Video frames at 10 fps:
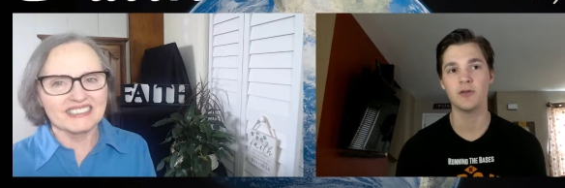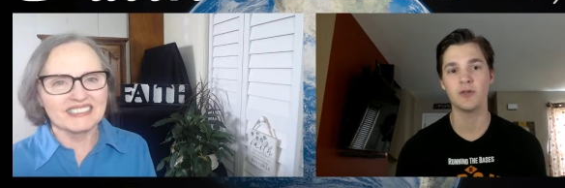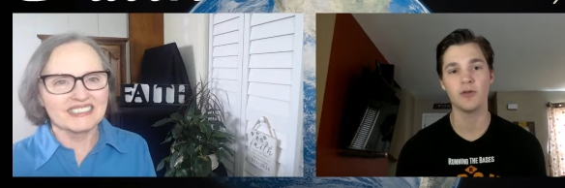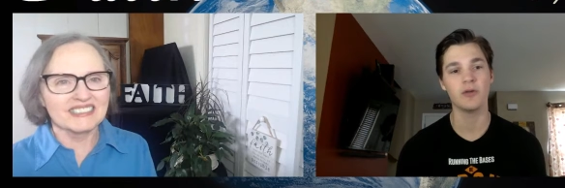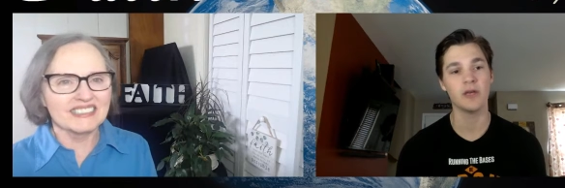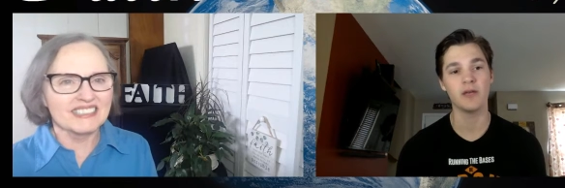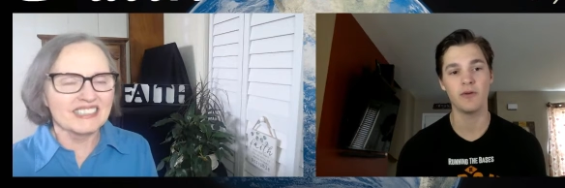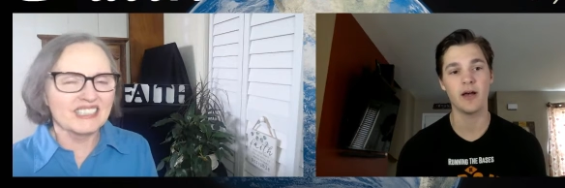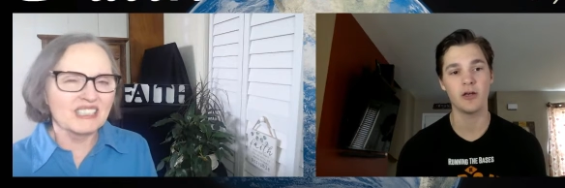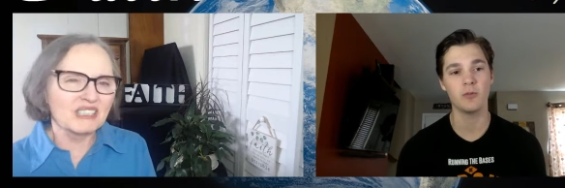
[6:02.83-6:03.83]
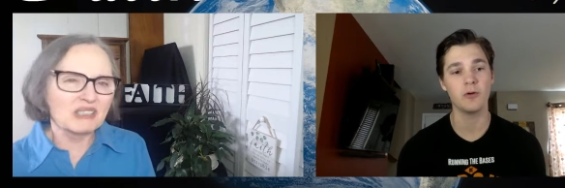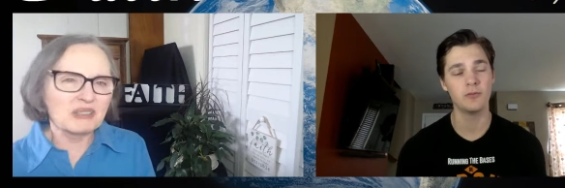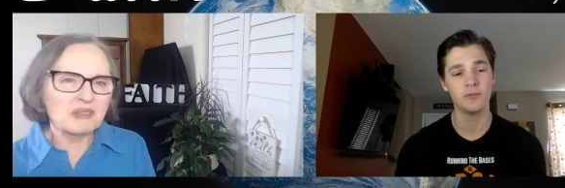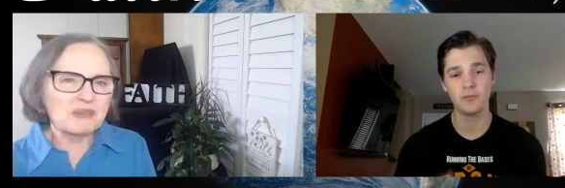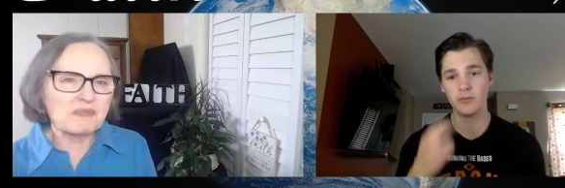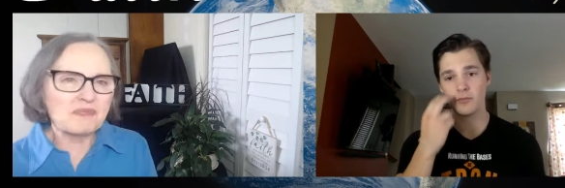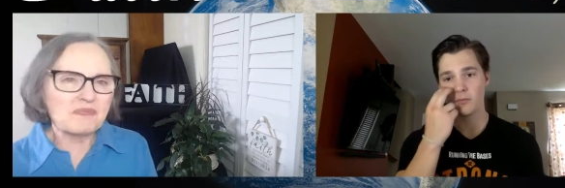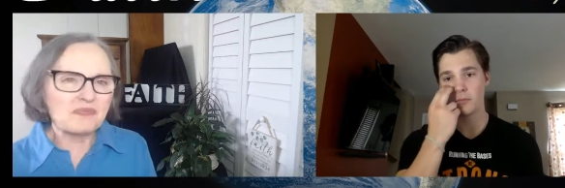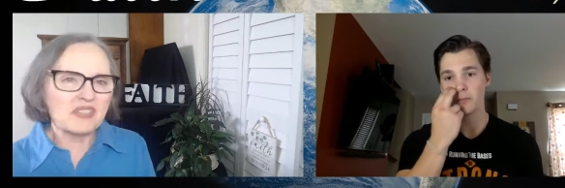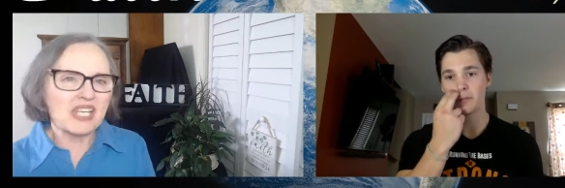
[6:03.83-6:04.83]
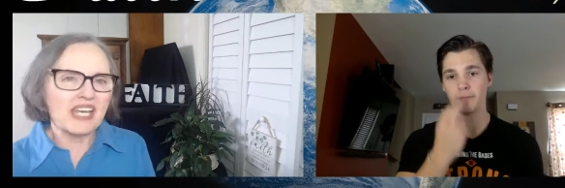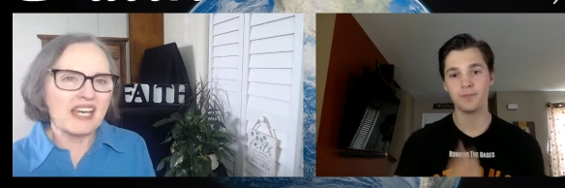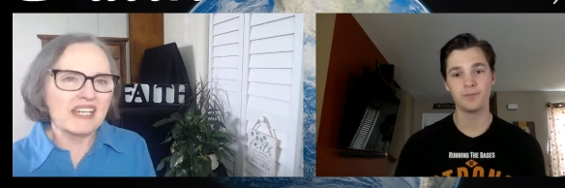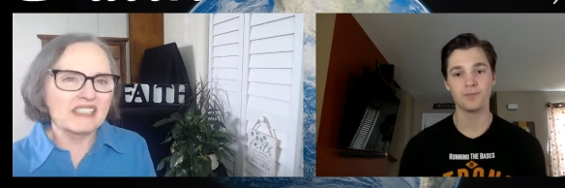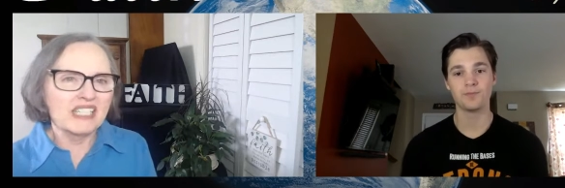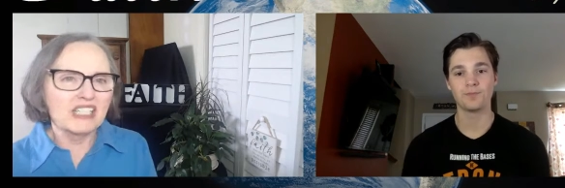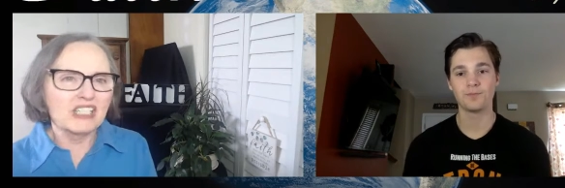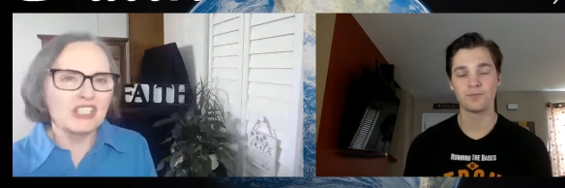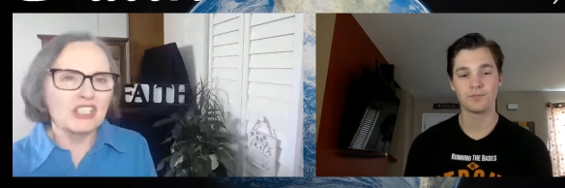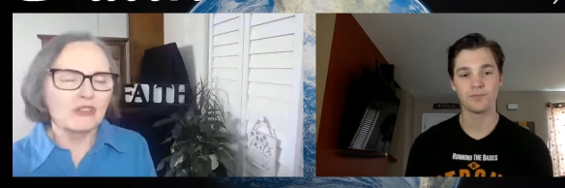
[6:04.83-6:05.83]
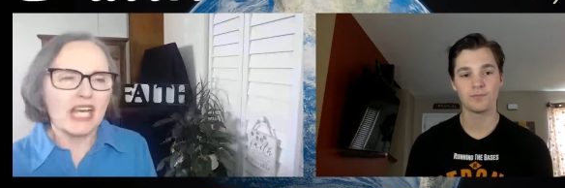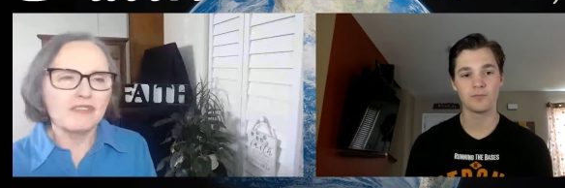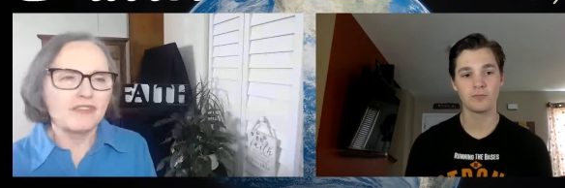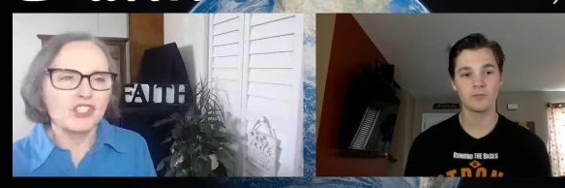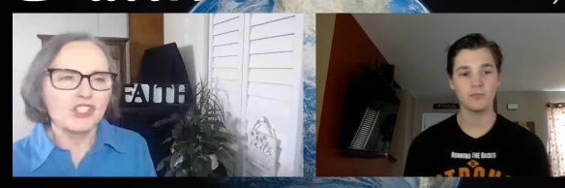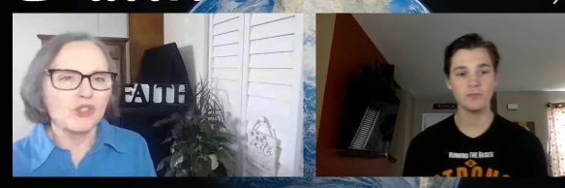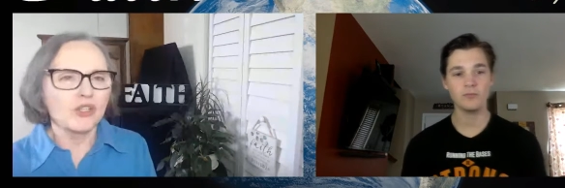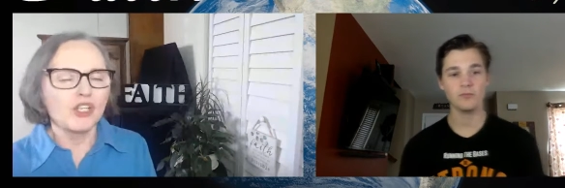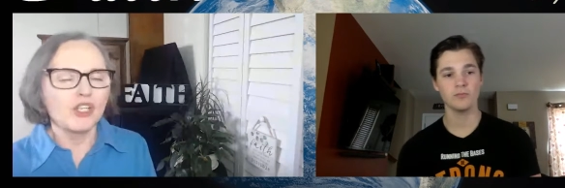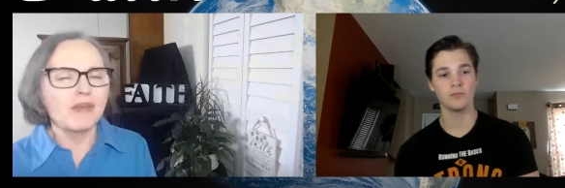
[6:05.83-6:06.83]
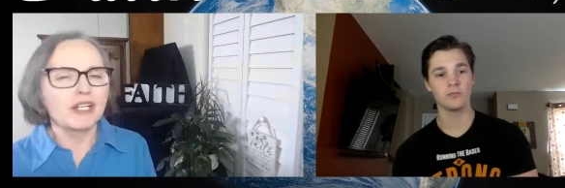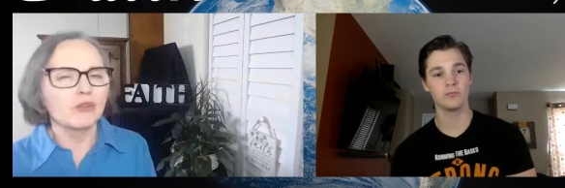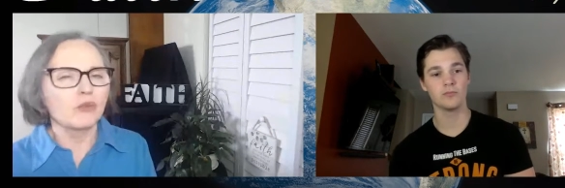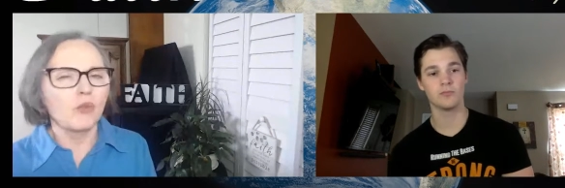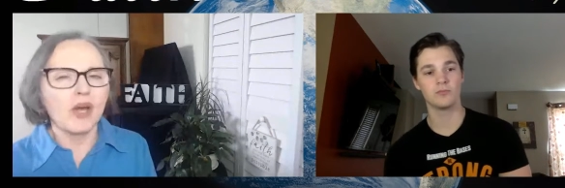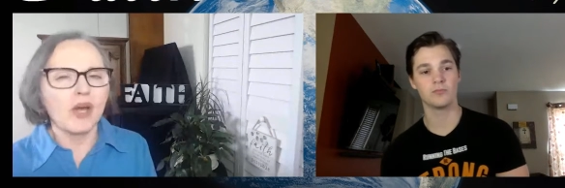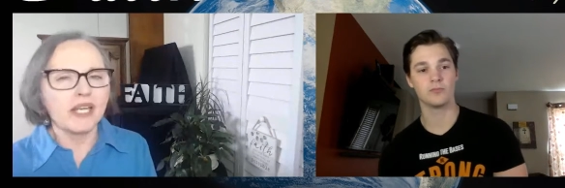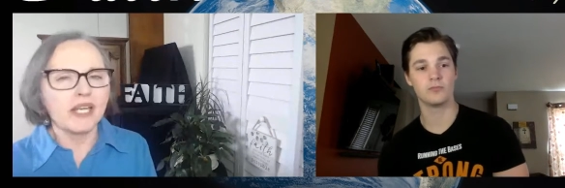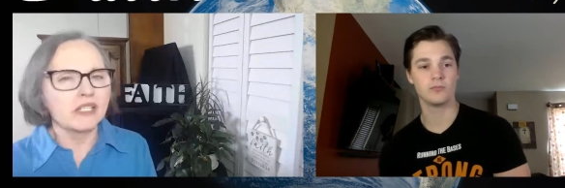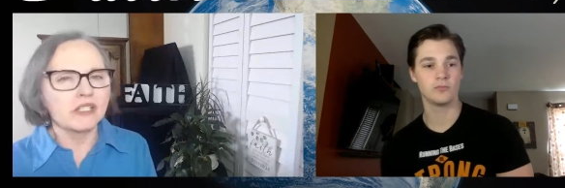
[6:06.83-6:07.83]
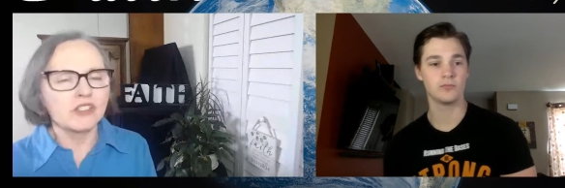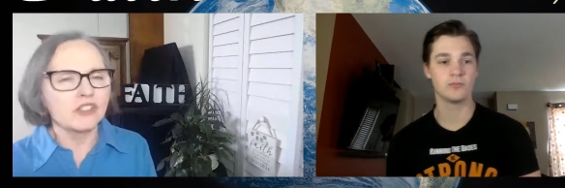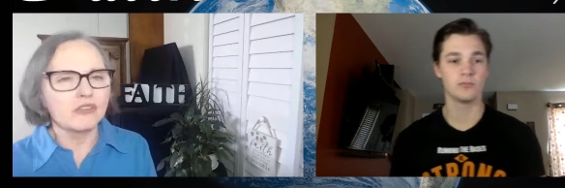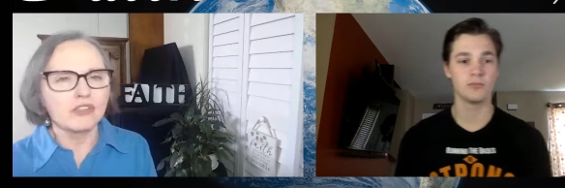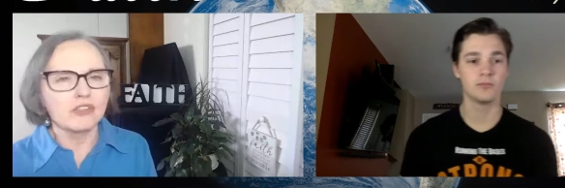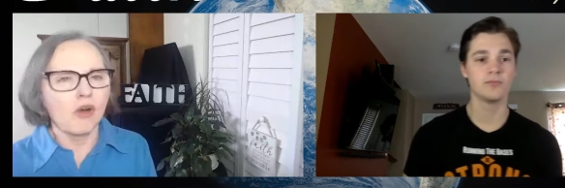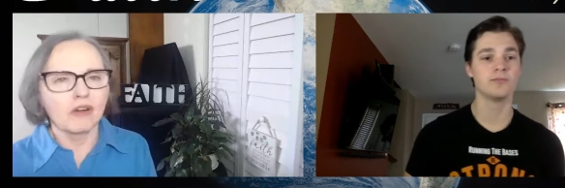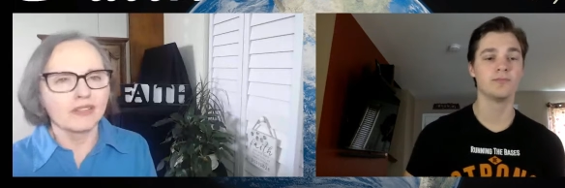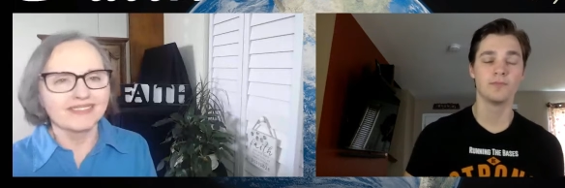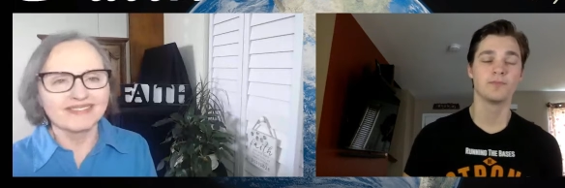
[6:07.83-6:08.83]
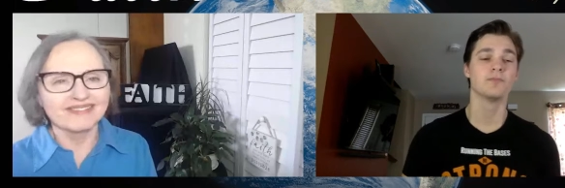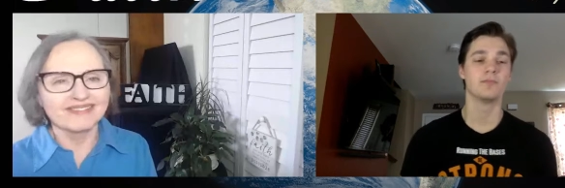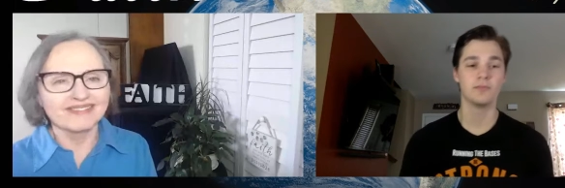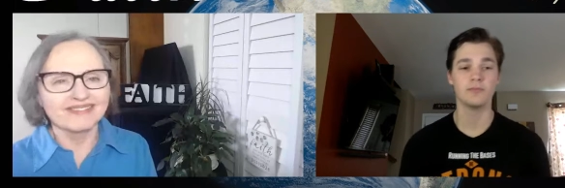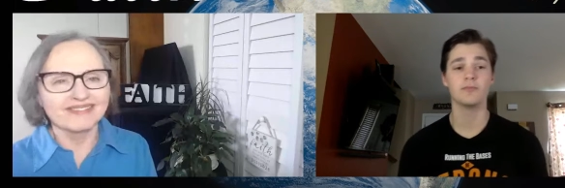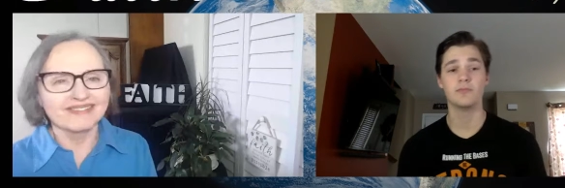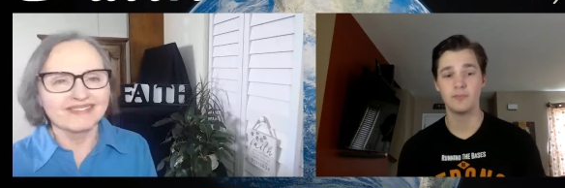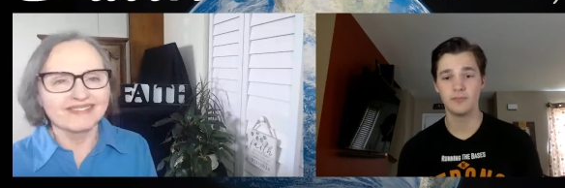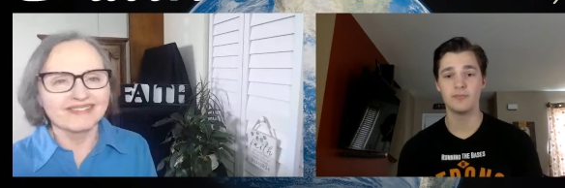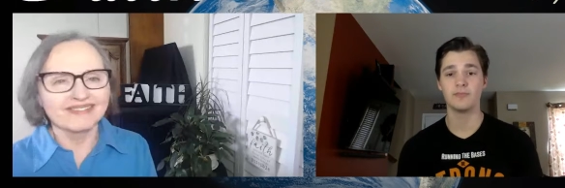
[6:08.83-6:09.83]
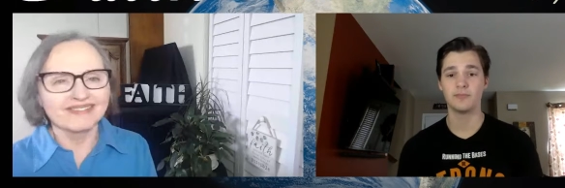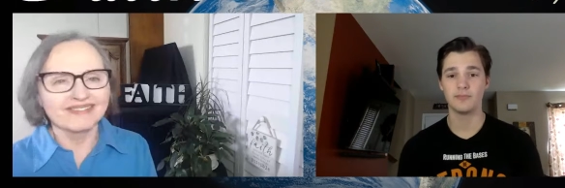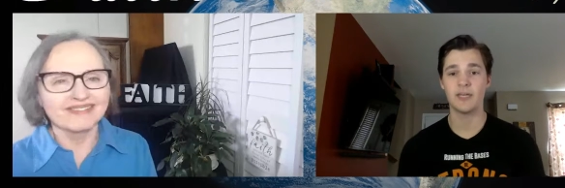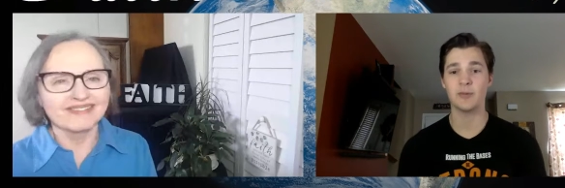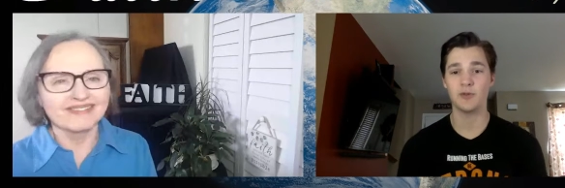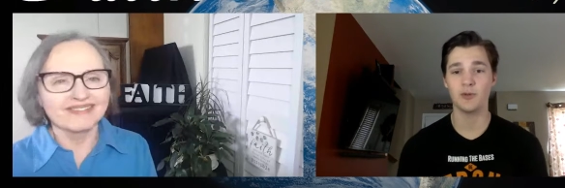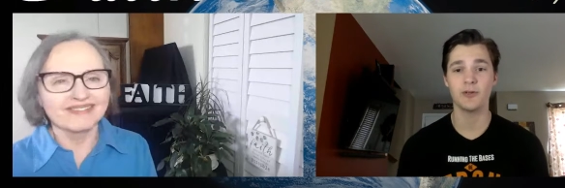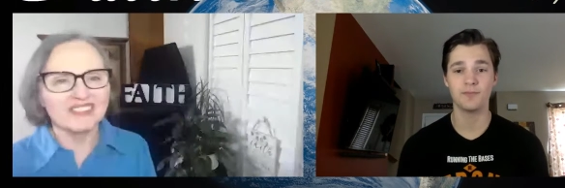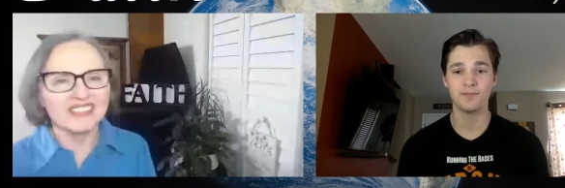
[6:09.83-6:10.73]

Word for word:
Speaker 1: certainly invaluable.
Speaker 2: Yeah, you know, life is short, no matter what age you are. Mm-hmm. You know, absolutely.